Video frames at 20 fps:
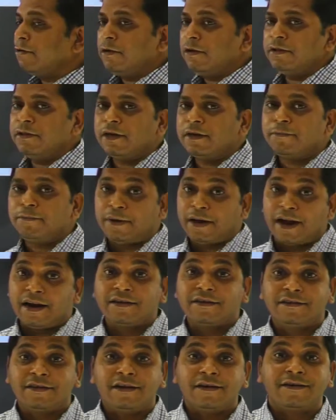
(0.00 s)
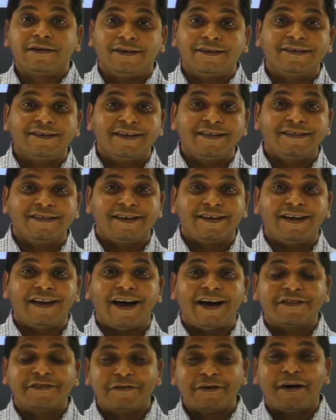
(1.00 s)
that plant cell contains a
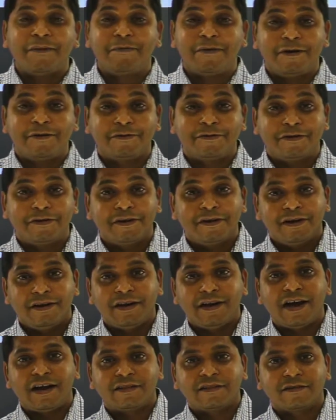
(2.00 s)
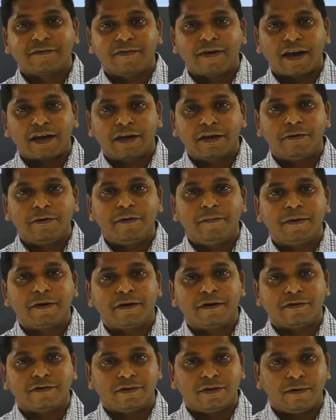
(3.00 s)
large amount, large vacuole,
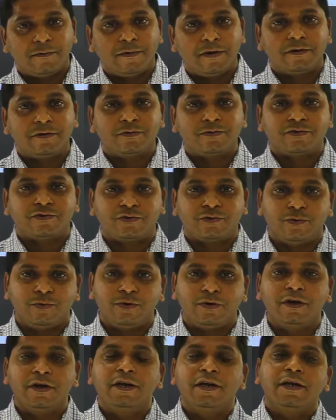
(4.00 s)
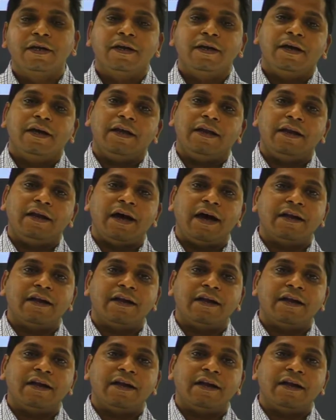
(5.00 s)
because they want to store a large